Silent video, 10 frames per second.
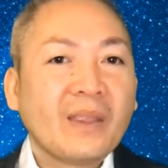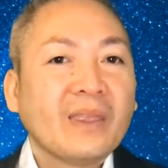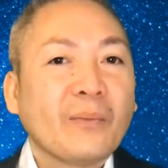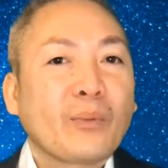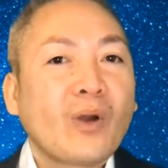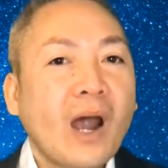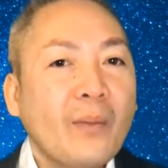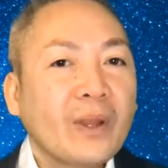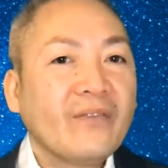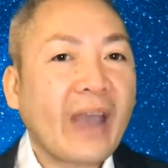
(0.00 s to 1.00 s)
The
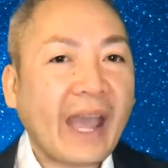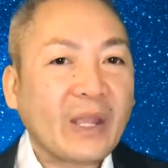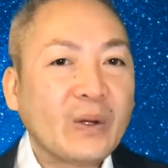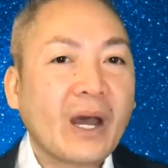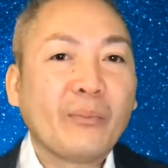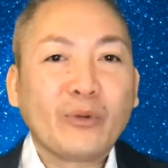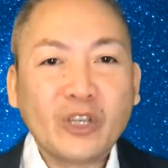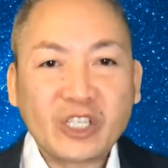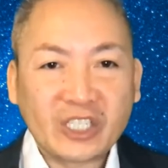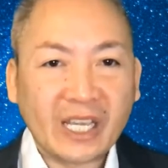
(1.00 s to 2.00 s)
property value
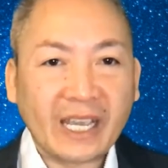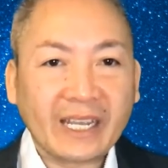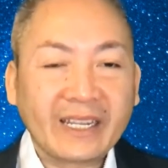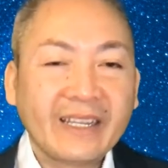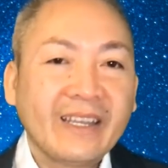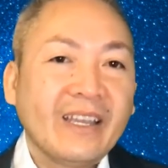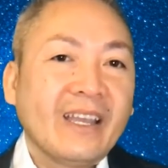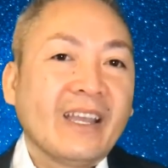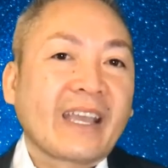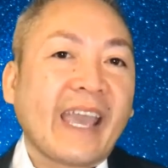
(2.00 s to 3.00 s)
appreciate.
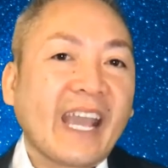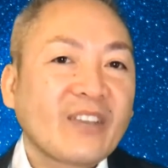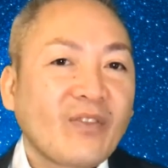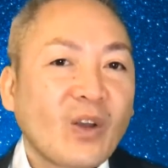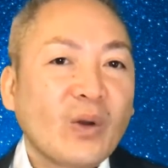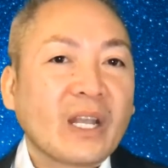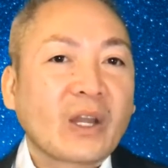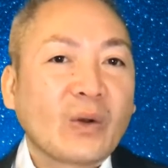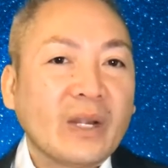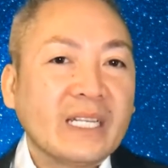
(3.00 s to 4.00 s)
Cash flow
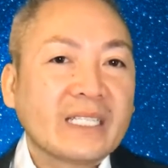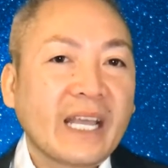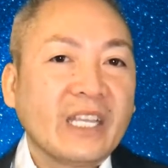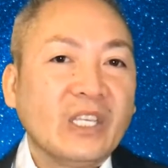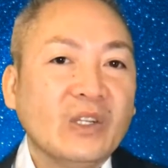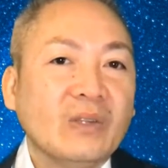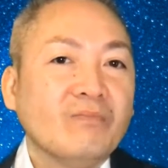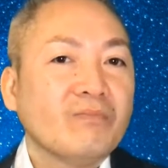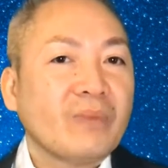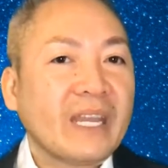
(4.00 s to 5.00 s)
increase as you
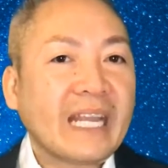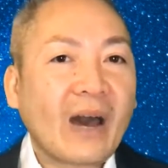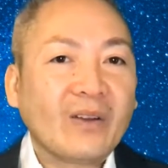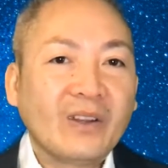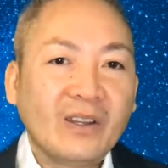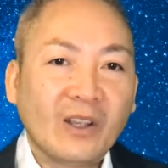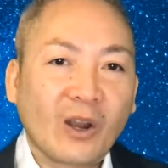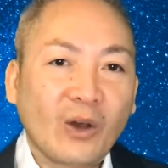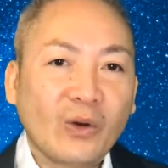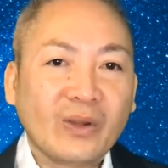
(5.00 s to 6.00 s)
pay down your
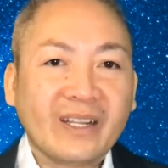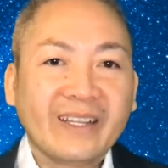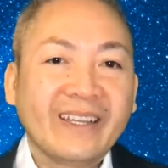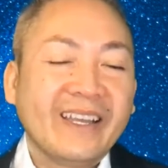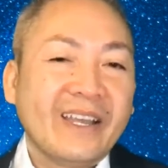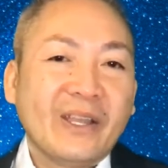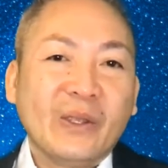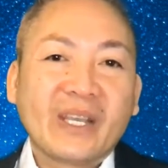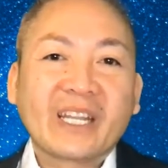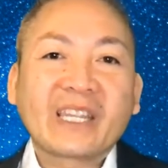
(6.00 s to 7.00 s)
loan.
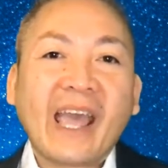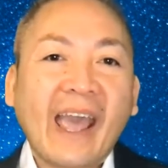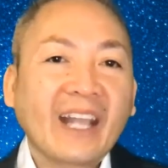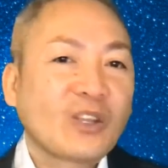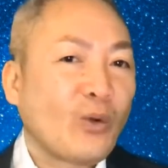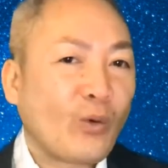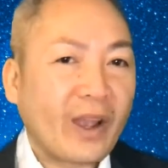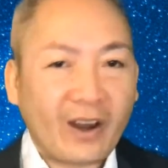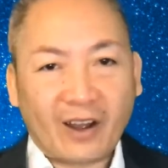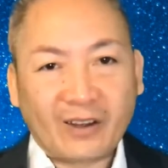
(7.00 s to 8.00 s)
You get tax
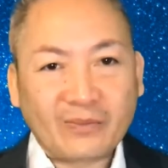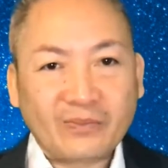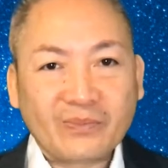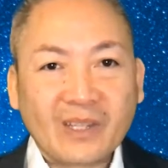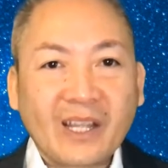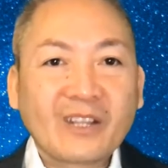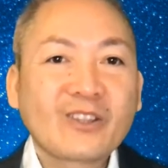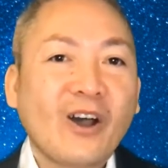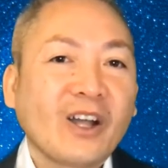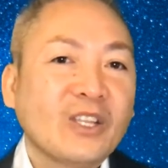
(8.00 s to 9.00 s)
write-off.
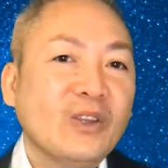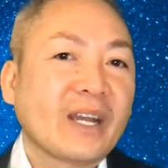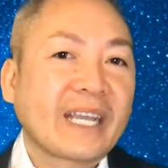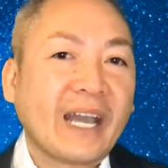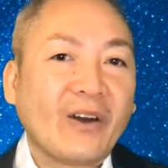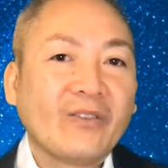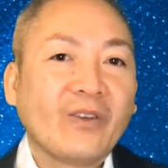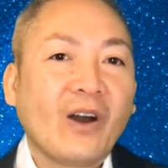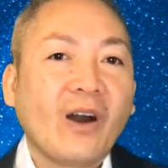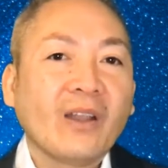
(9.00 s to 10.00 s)
Talk to your accountant
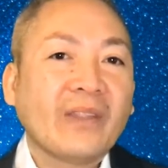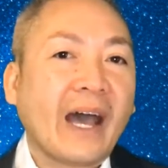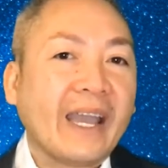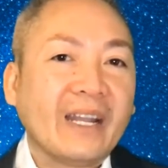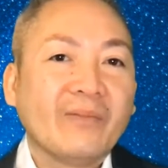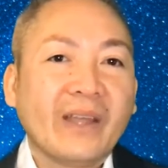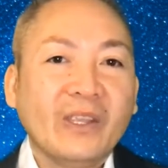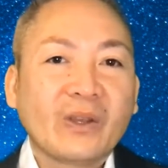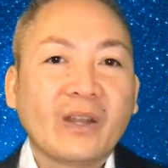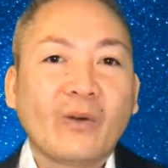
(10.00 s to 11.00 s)
for all of the items that
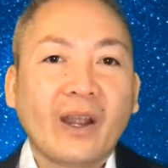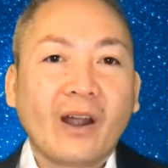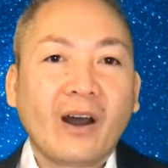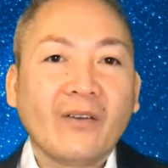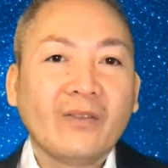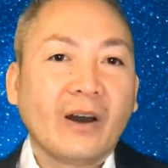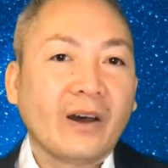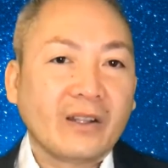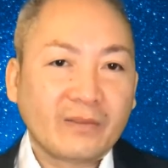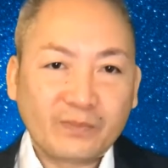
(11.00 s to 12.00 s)
you can write off
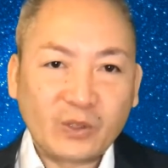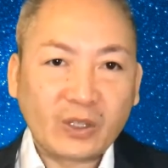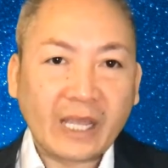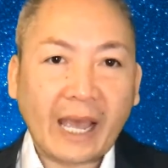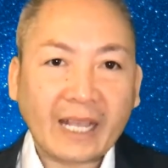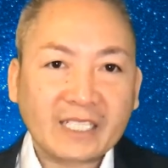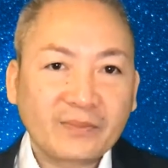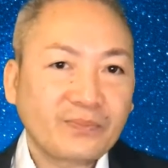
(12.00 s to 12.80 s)
on your tax.